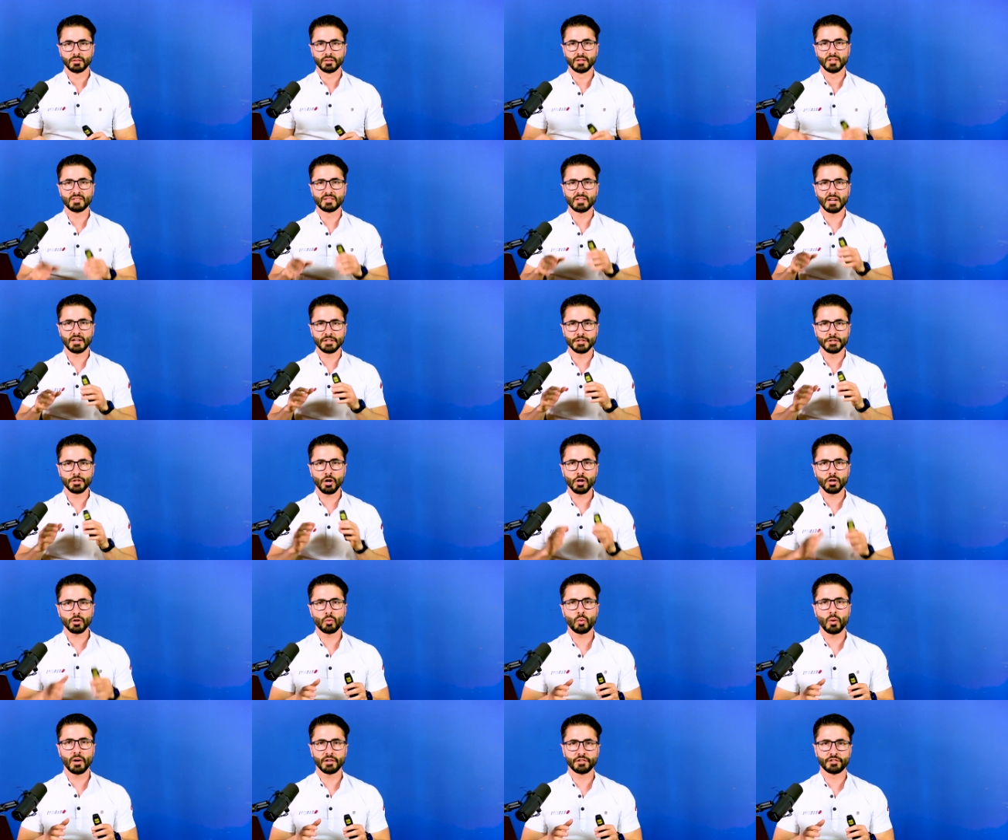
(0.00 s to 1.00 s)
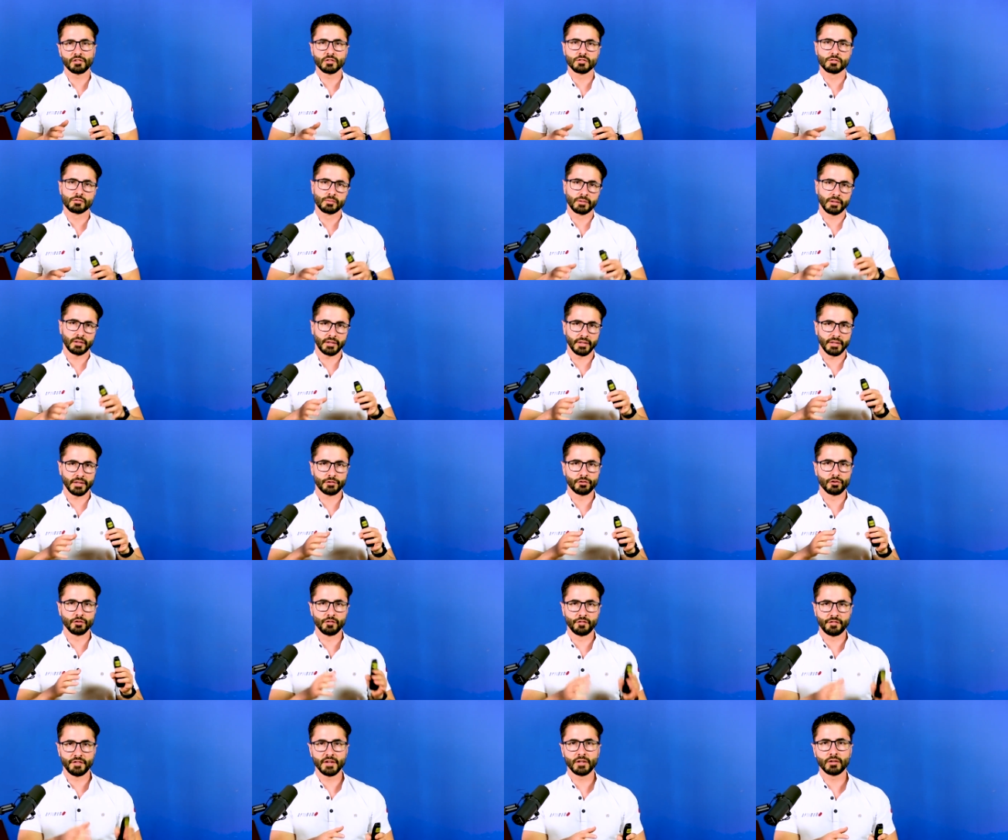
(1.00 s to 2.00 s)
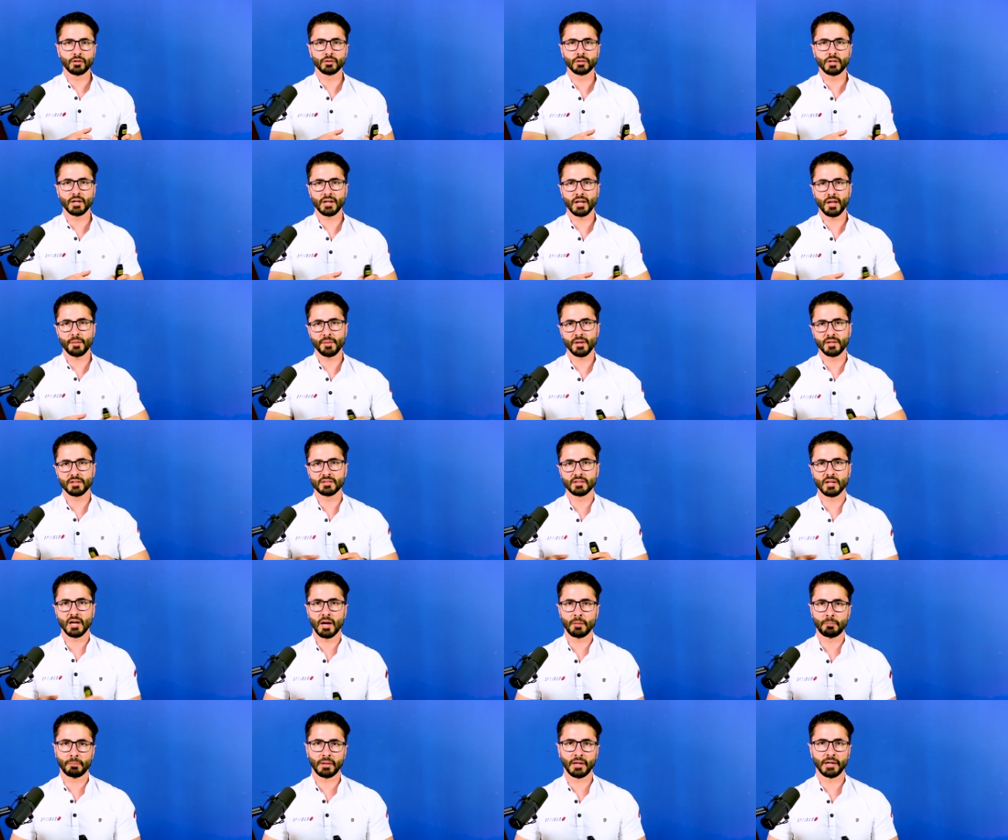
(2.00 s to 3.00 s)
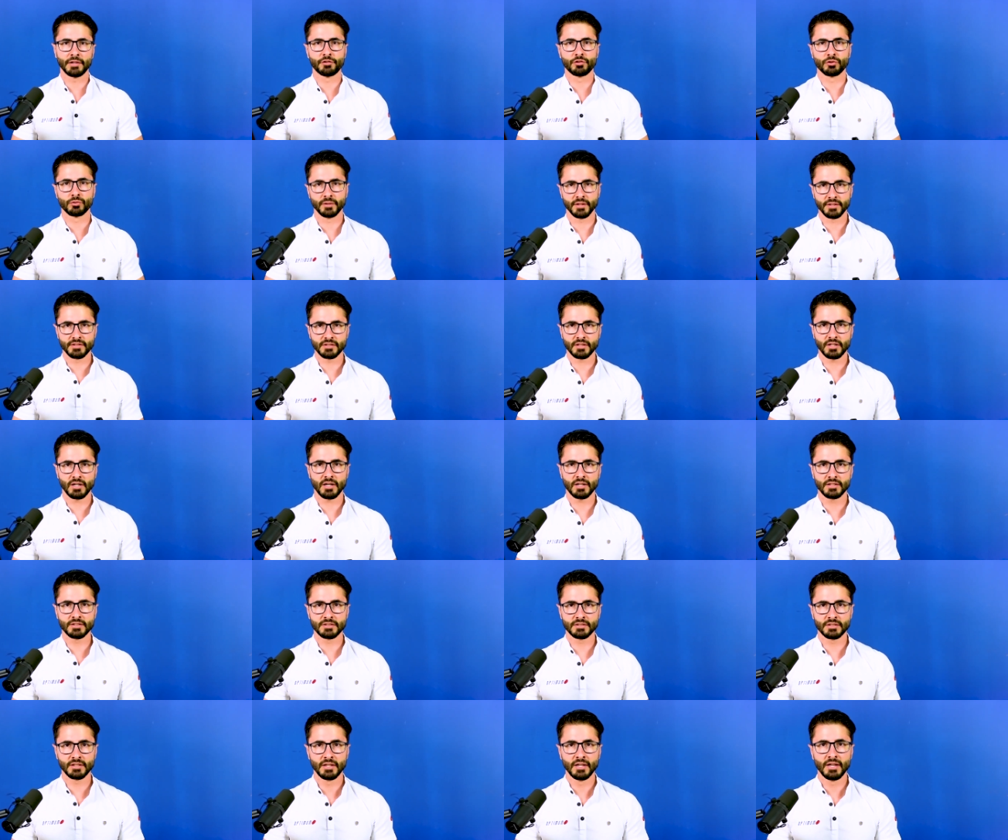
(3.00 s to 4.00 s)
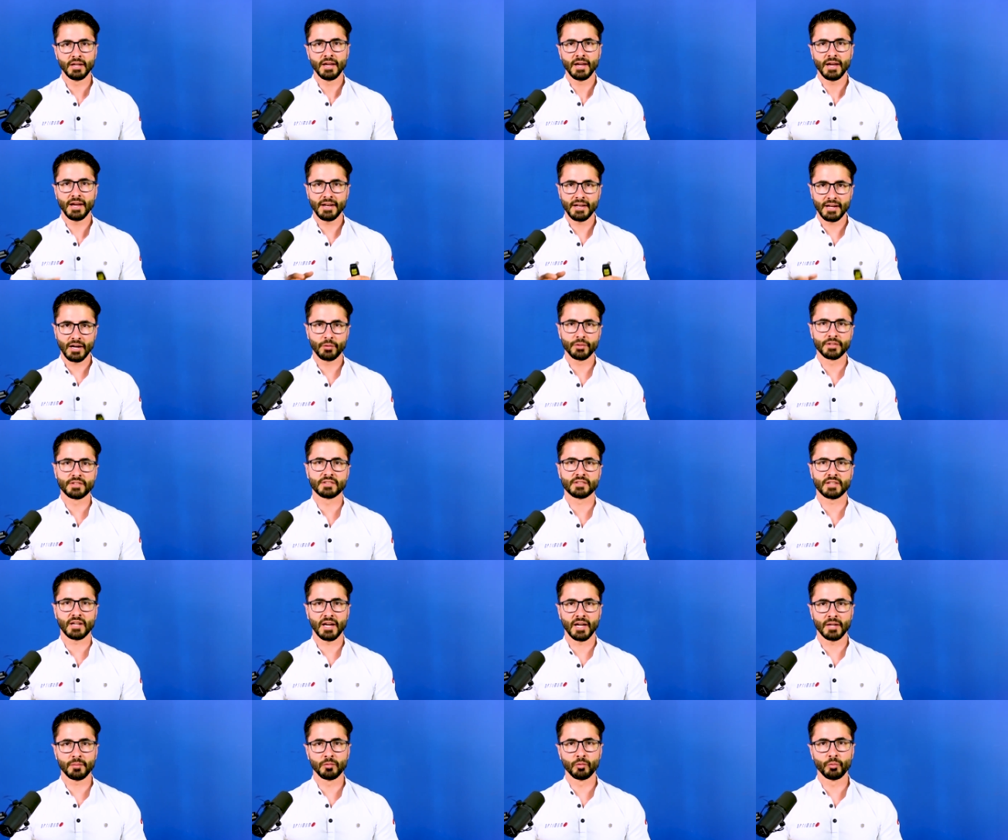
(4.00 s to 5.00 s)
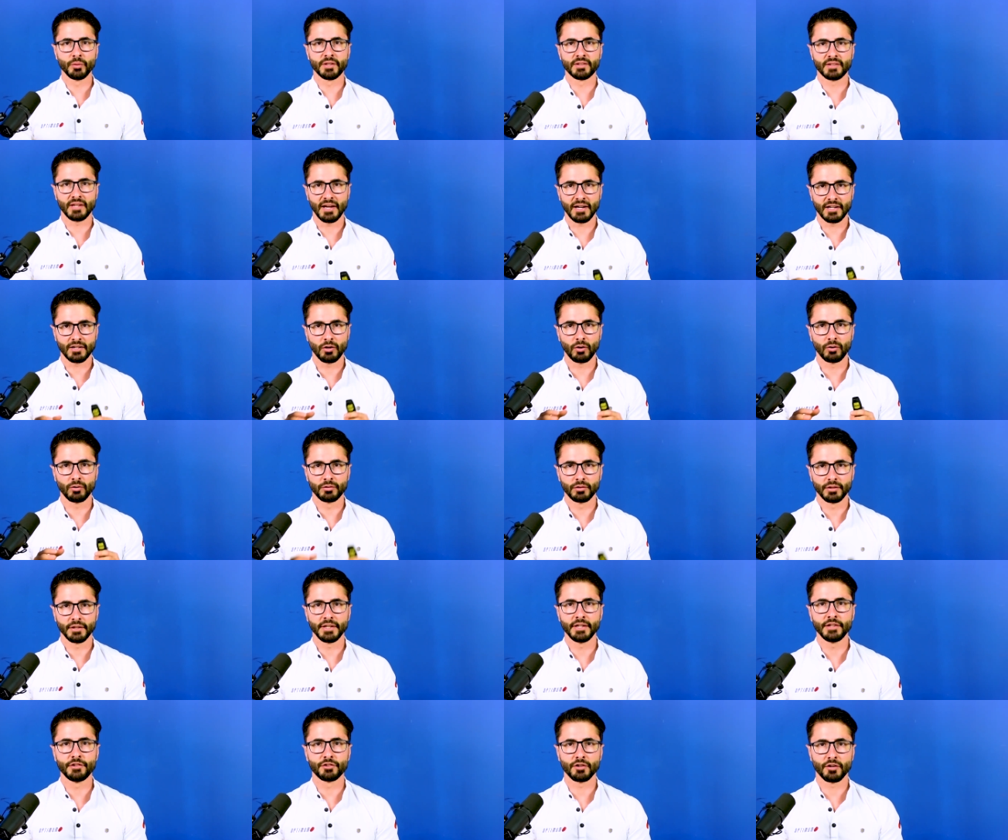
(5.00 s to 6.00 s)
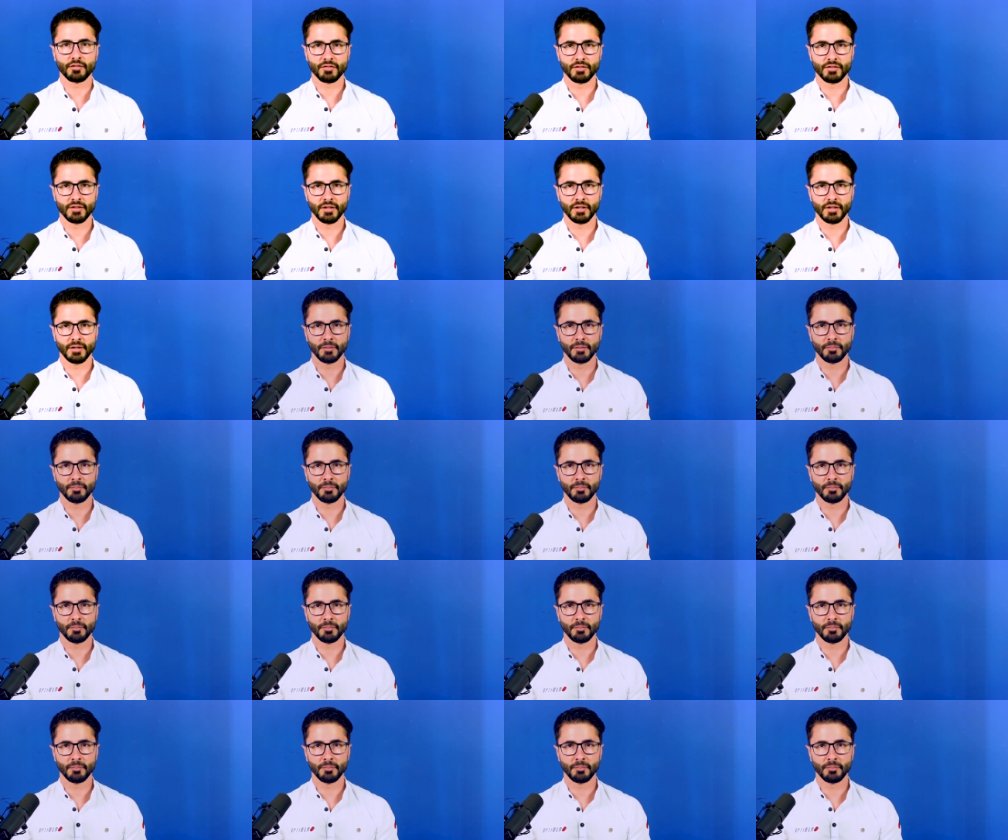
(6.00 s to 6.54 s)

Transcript: These are your questions related to vehicle dynamics applied to race cars, and now it's time we tackle each of them.